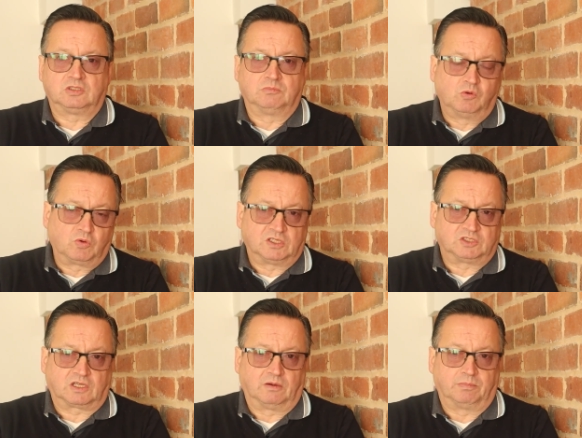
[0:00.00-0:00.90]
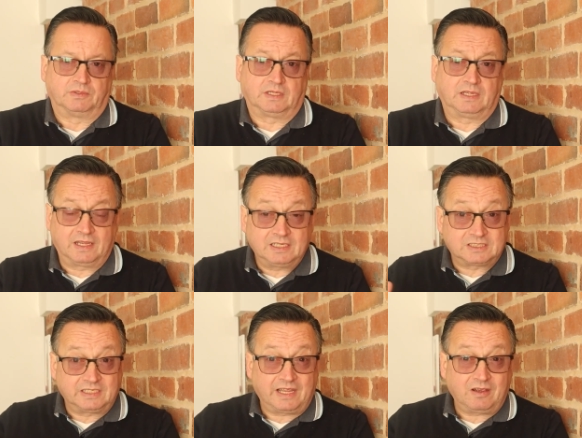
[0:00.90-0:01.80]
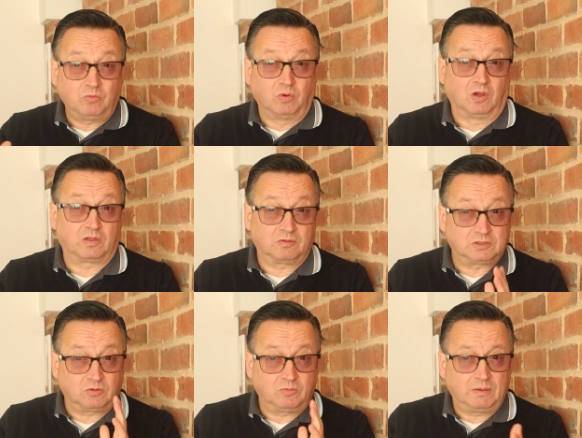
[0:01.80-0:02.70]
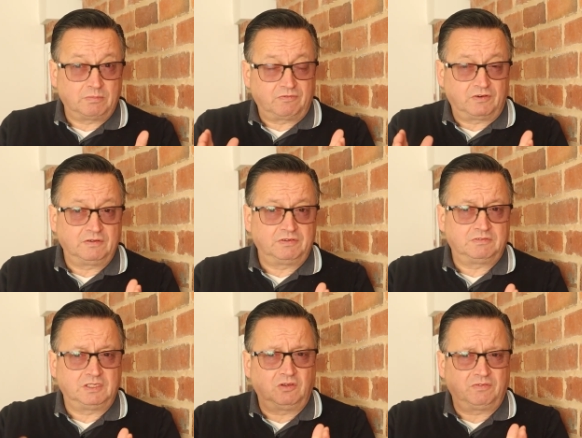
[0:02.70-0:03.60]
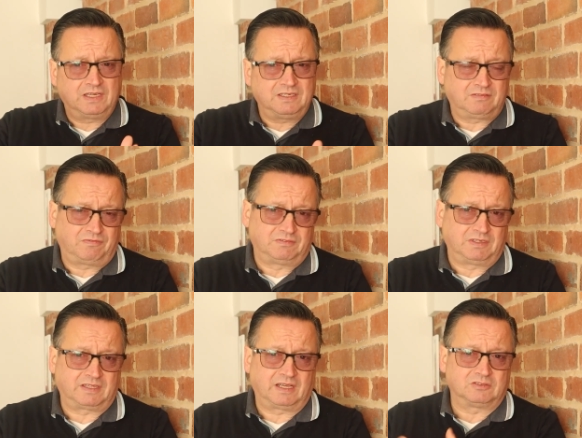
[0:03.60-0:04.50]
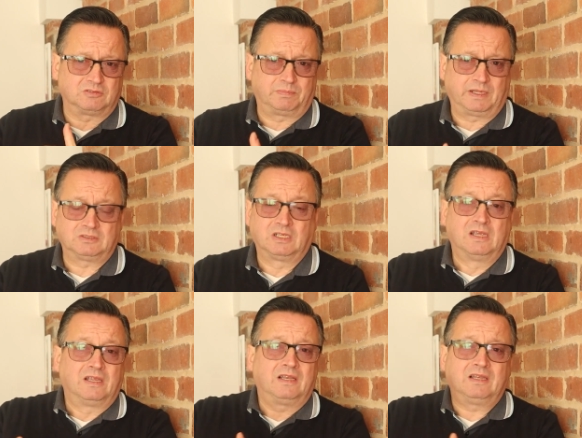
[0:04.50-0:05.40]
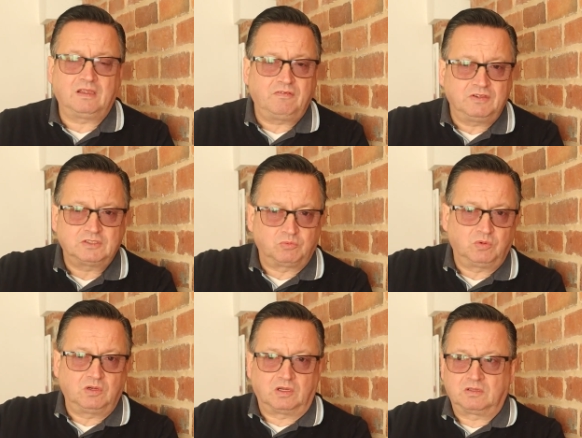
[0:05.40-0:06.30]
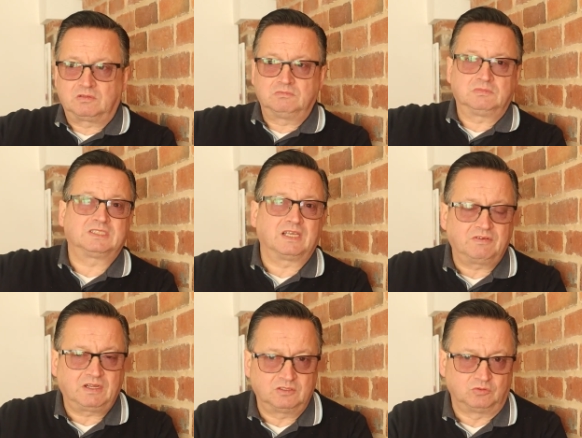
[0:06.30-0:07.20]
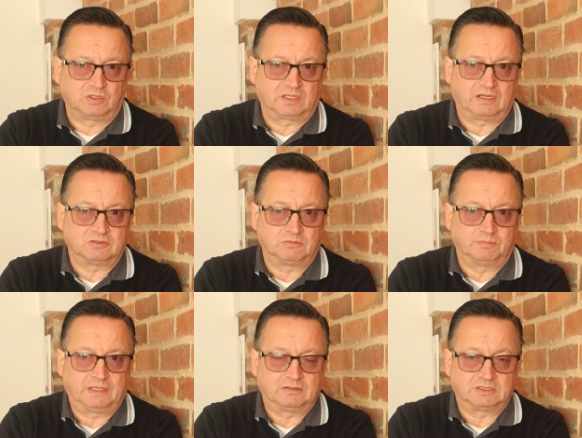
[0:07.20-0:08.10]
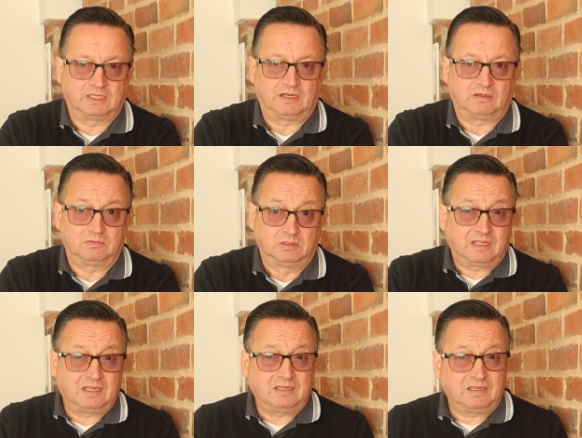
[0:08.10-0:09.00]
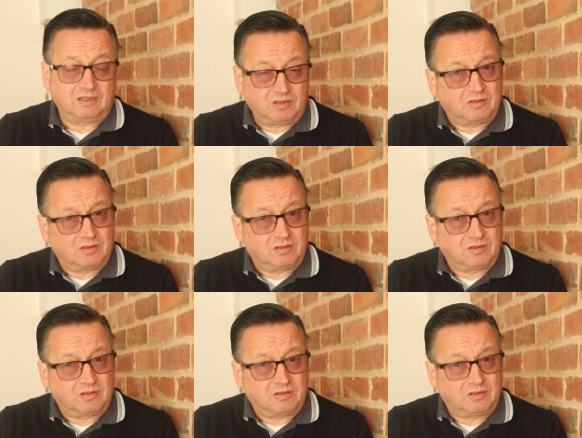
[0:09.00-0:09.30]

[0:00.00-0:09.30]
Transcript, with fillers: to the mortgage company. It's now worth. So remember, five fifty. You've added fifty thousand pounds. If it's worth seven hundred thousand pounds now, then